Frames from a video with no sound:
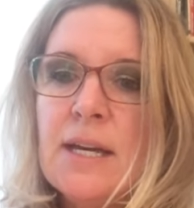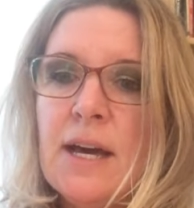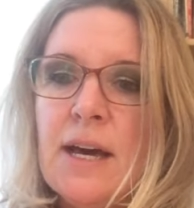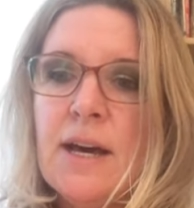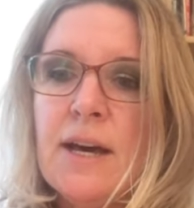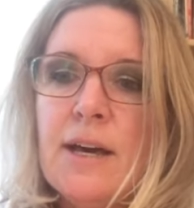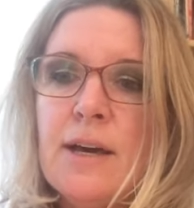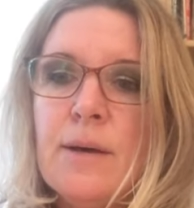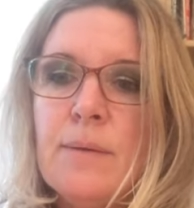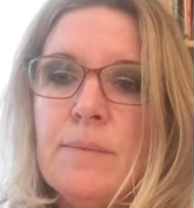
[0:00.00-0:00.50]

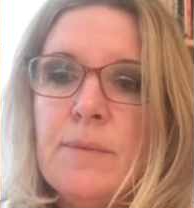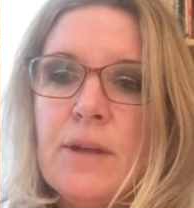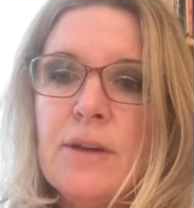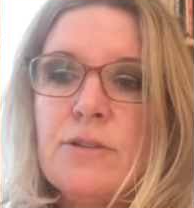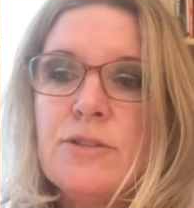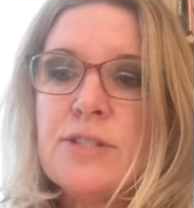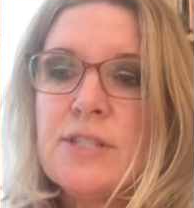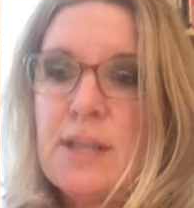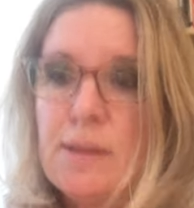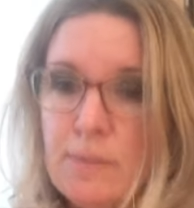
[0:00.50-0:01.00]
um,
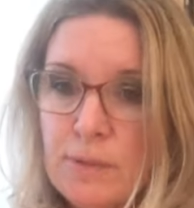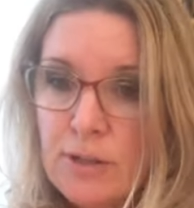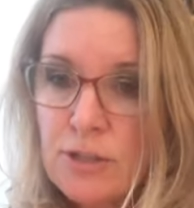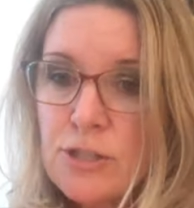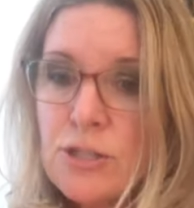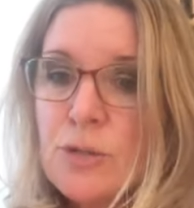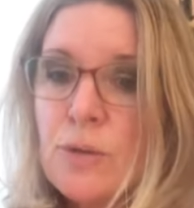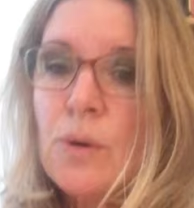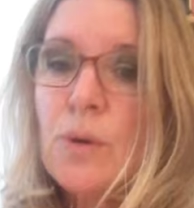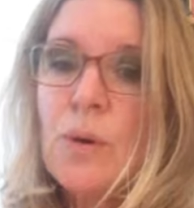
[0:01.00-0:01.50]
they're similar
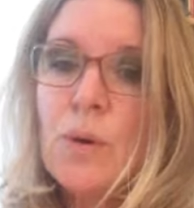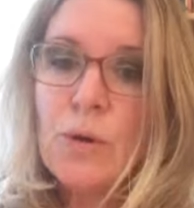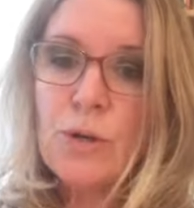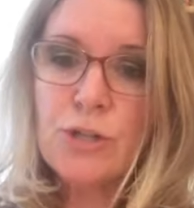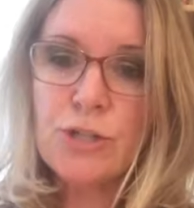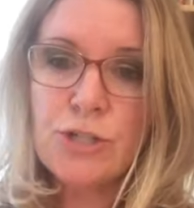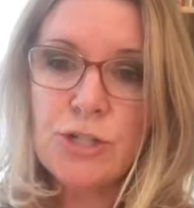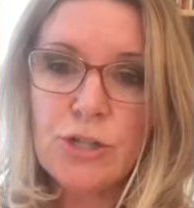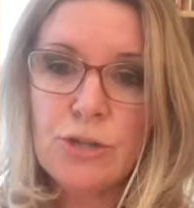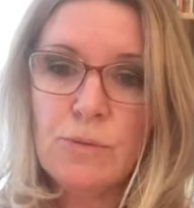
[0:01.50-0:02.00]
to a
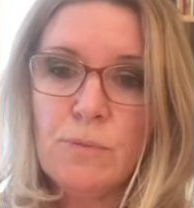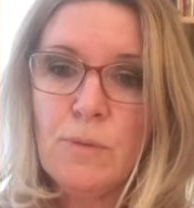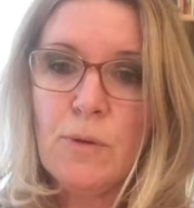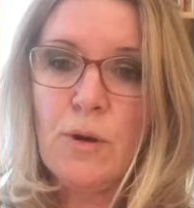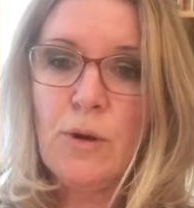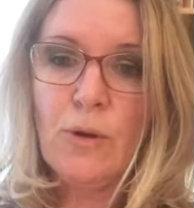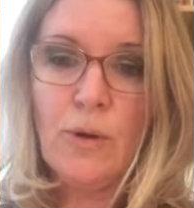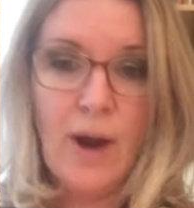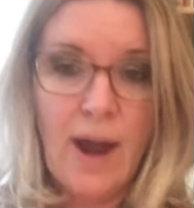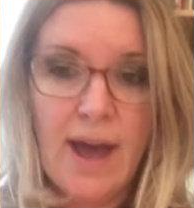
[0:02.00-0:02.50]
horseshoe
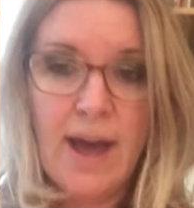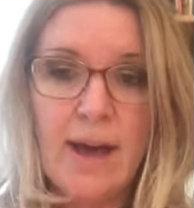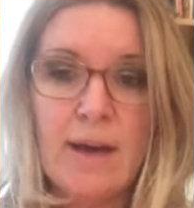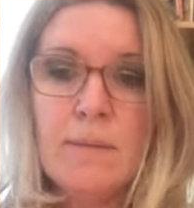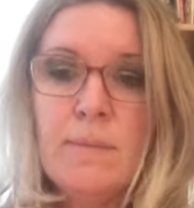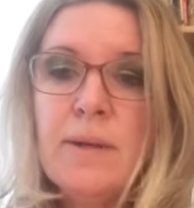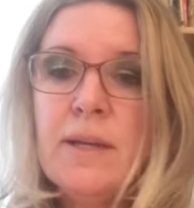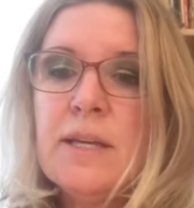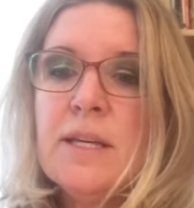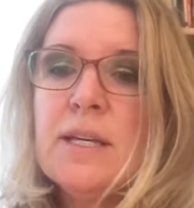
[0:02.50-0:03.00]

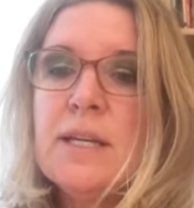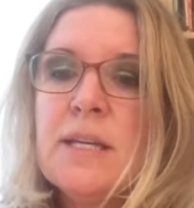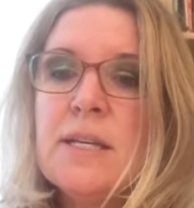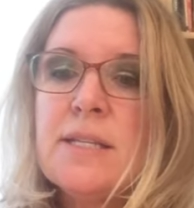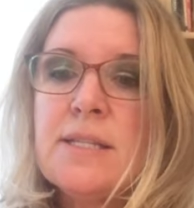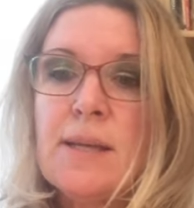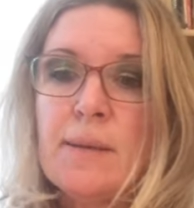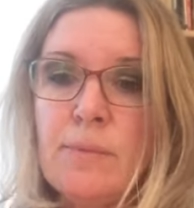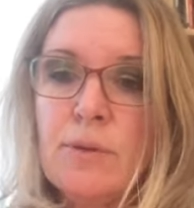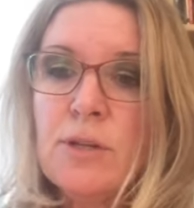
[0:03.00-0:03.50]
crab
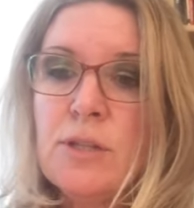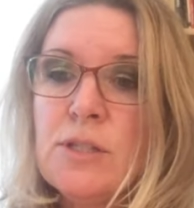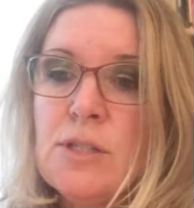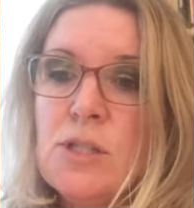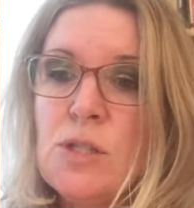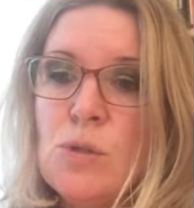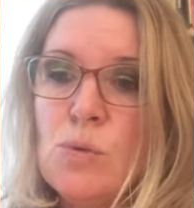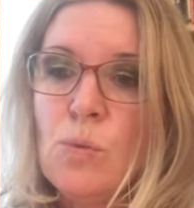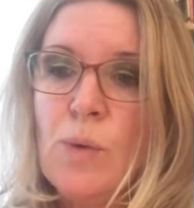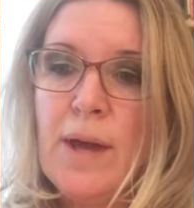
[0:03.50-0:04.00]
some could
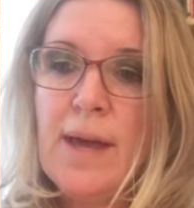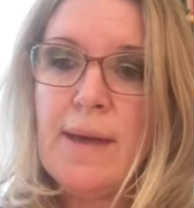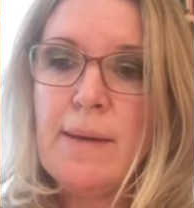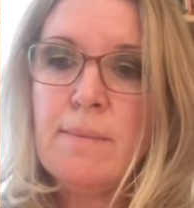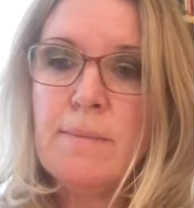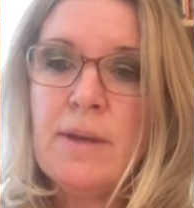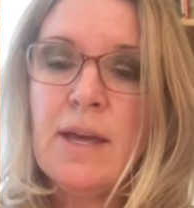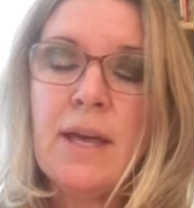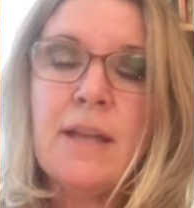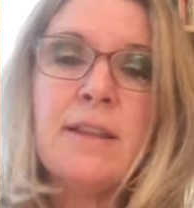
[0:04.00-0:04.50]

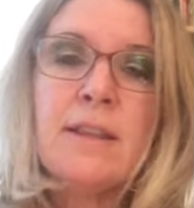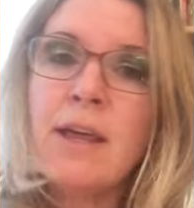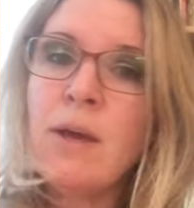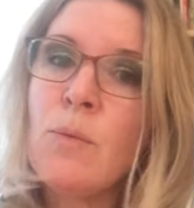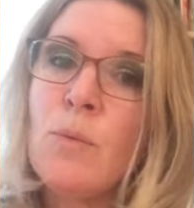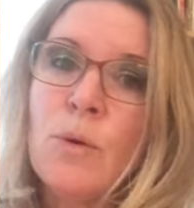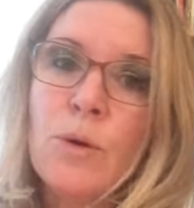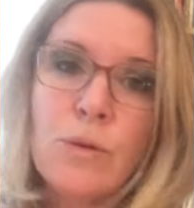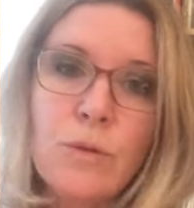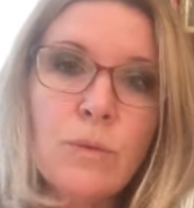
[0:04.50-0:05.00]
swim, and they
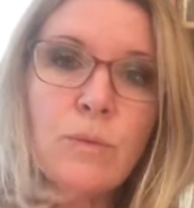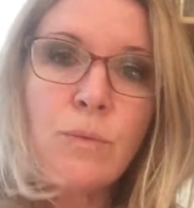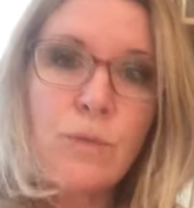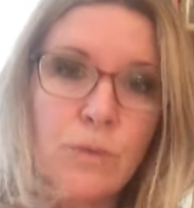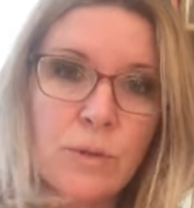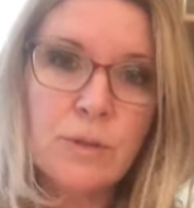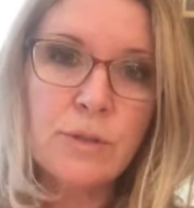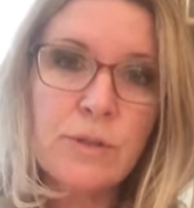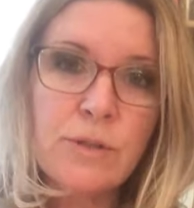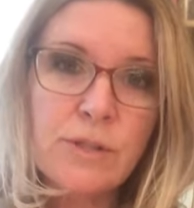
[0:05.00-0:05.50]
were the
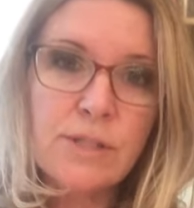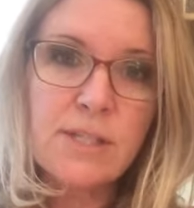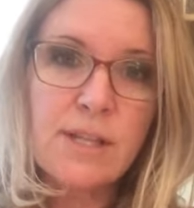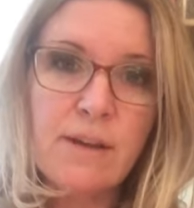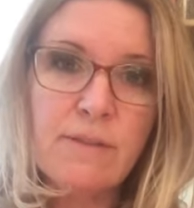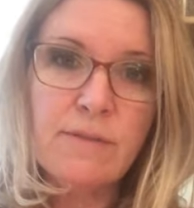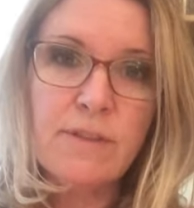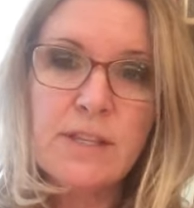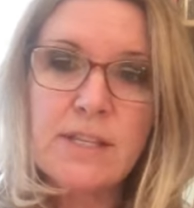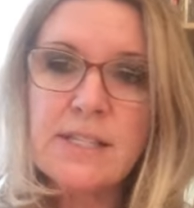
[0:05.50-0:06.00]
rulers
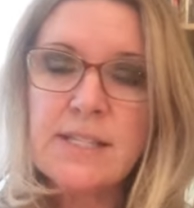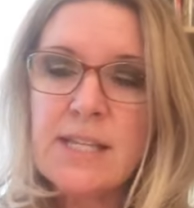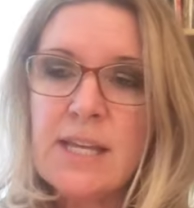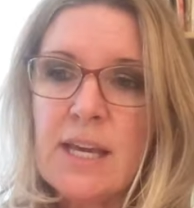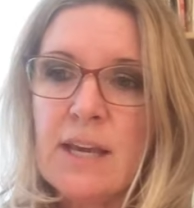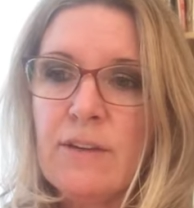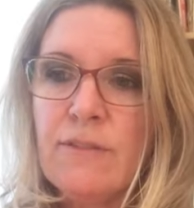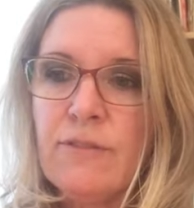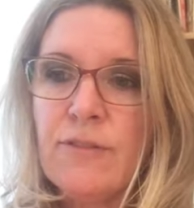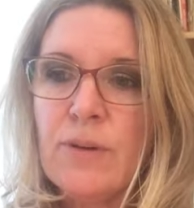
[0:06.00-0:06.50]
of the
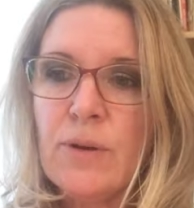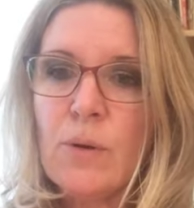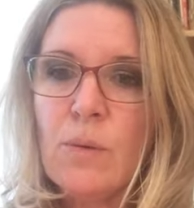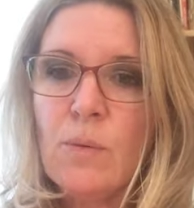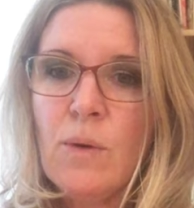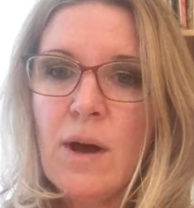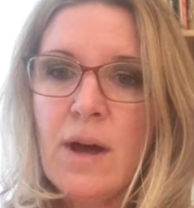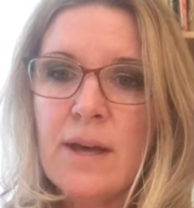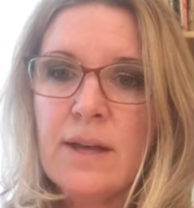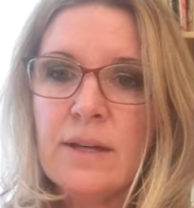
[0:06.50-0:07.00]
sea for a
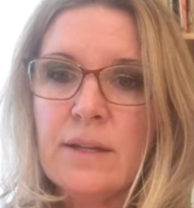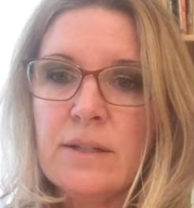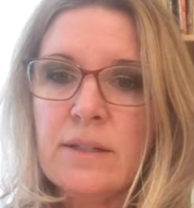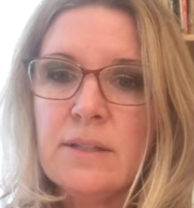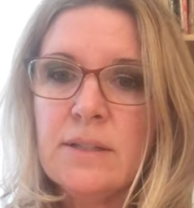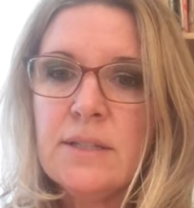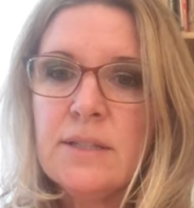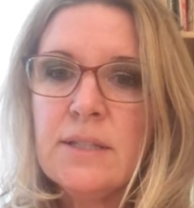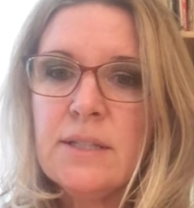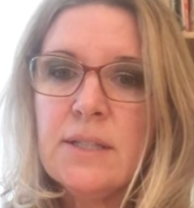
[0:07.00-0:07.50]

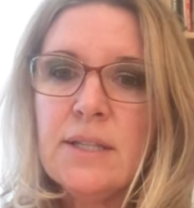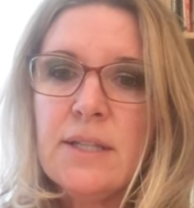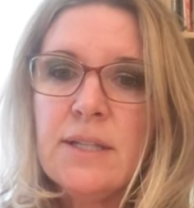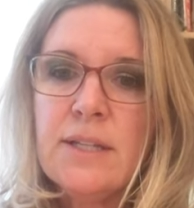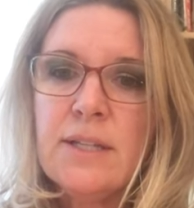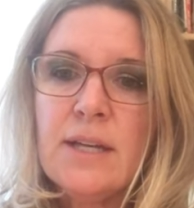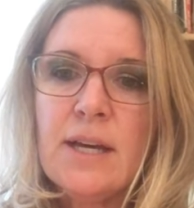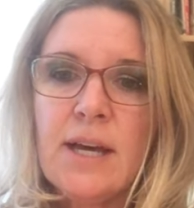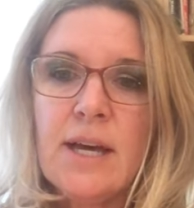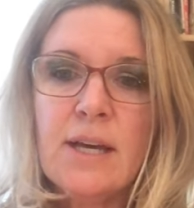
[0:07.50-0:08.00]
while.
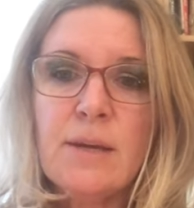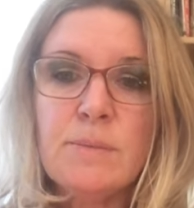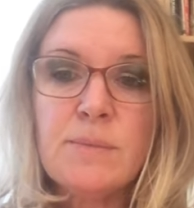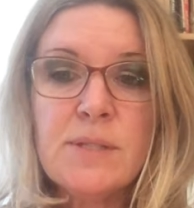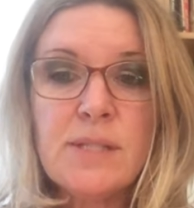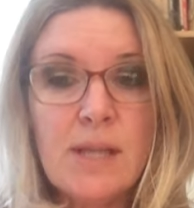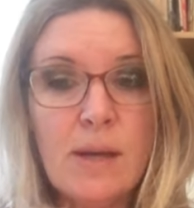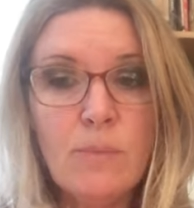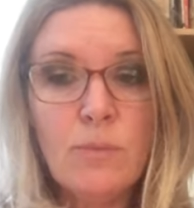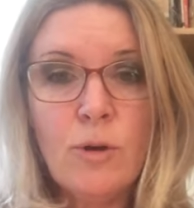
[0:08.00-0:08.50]
Um,
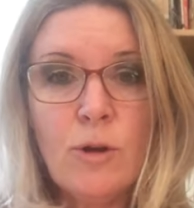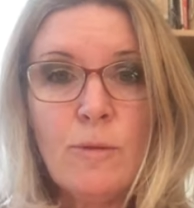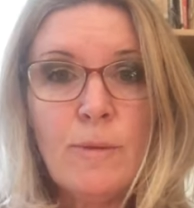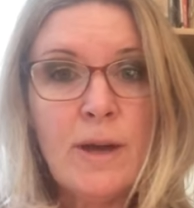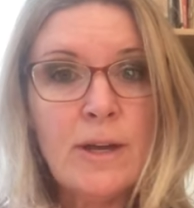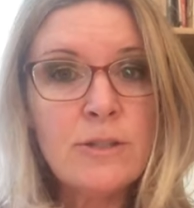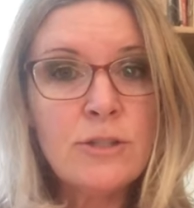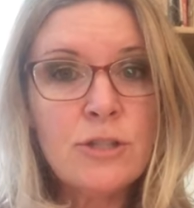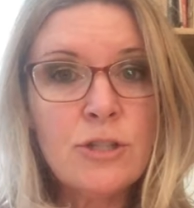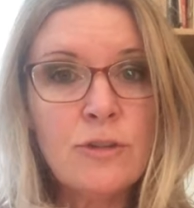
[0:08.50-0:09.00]
some were
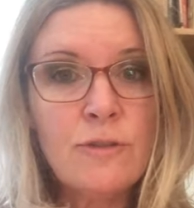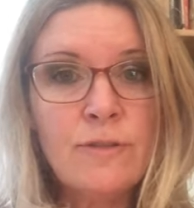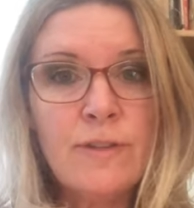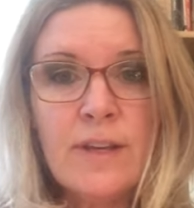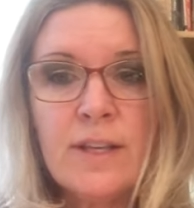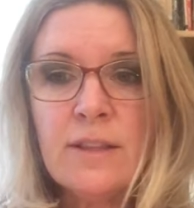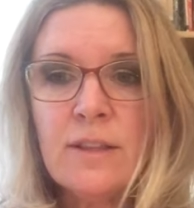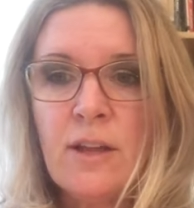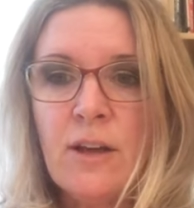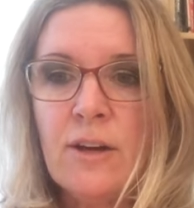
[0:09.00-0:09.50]
about two
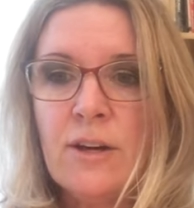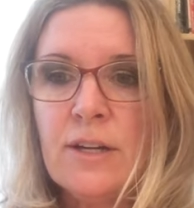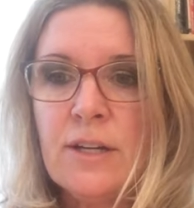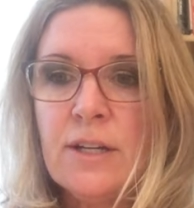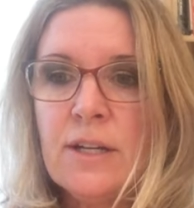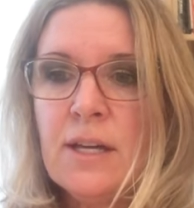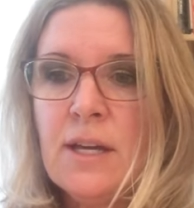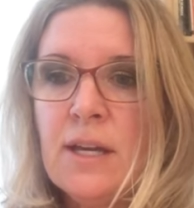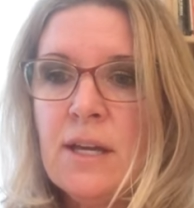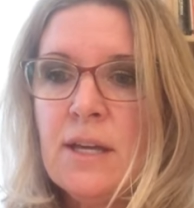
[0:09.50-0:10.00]
feet
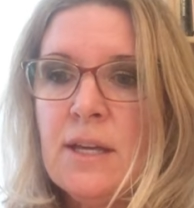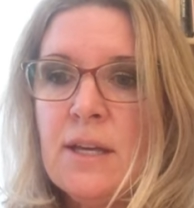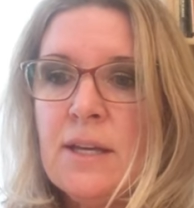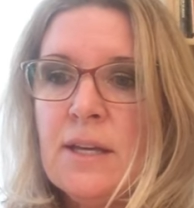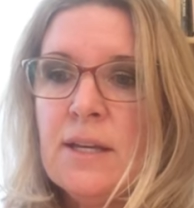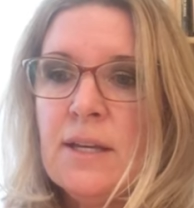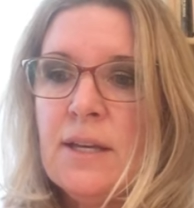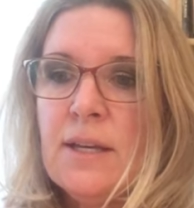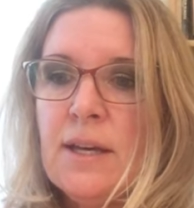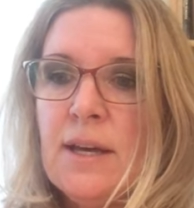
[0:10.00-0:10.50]
long,
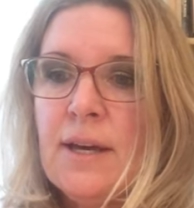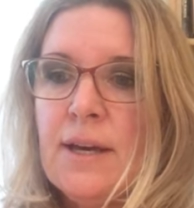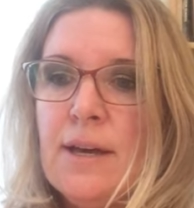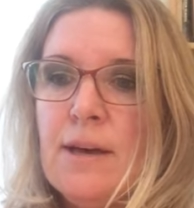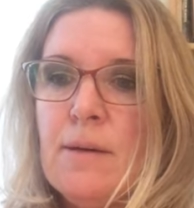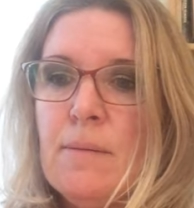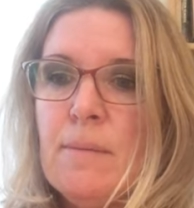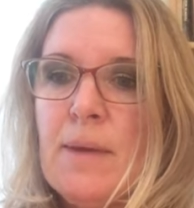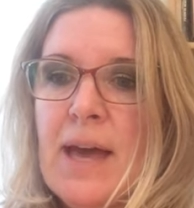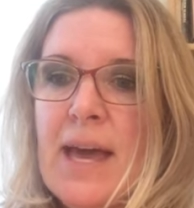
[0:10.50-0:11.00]

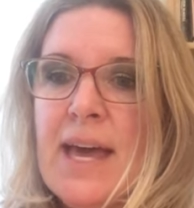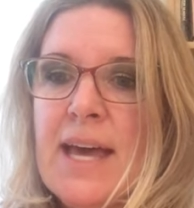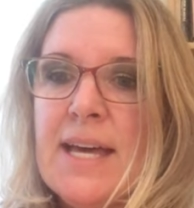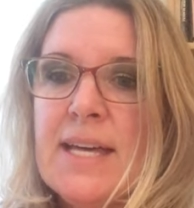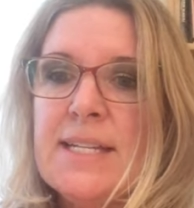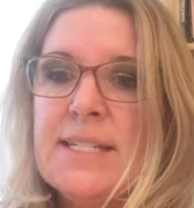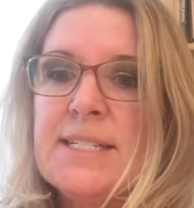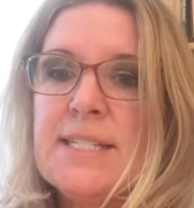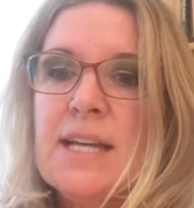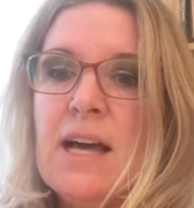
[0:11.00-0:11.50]
um,
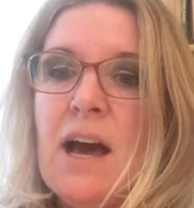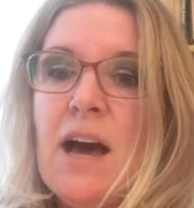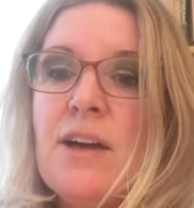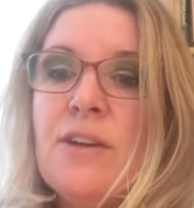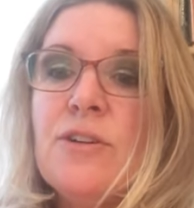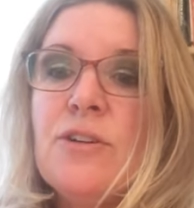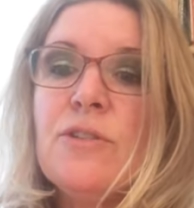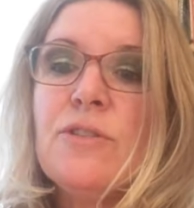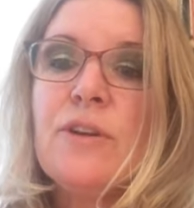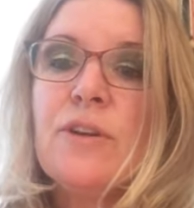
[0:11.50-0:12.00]
and under